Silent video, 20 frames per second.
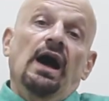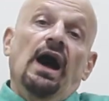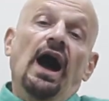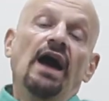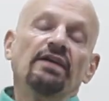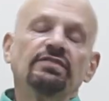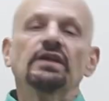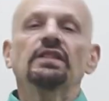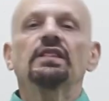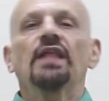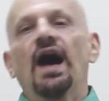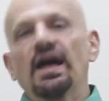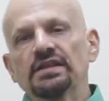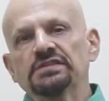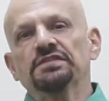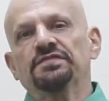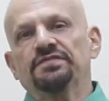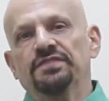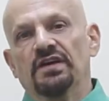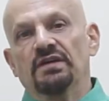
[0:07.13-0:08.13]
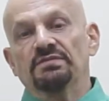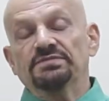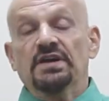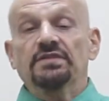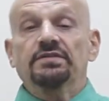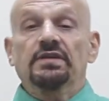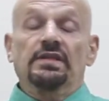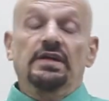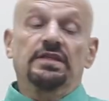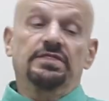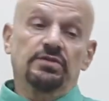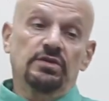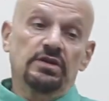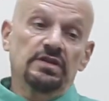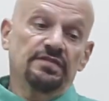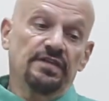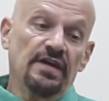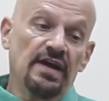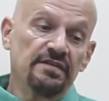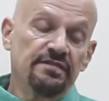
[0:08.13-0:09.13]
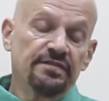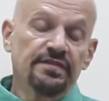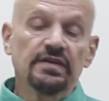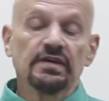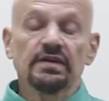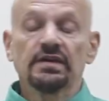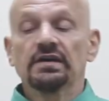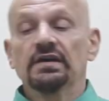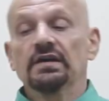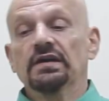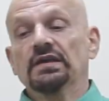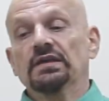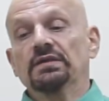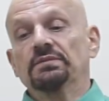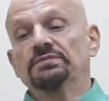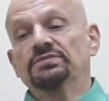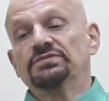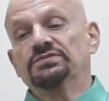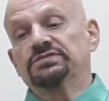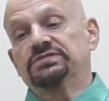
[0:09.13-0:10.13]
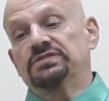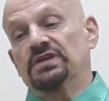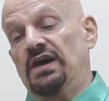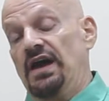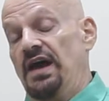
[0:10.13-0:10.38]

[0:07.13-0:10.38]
I've done lots of films. I've done like 35 films,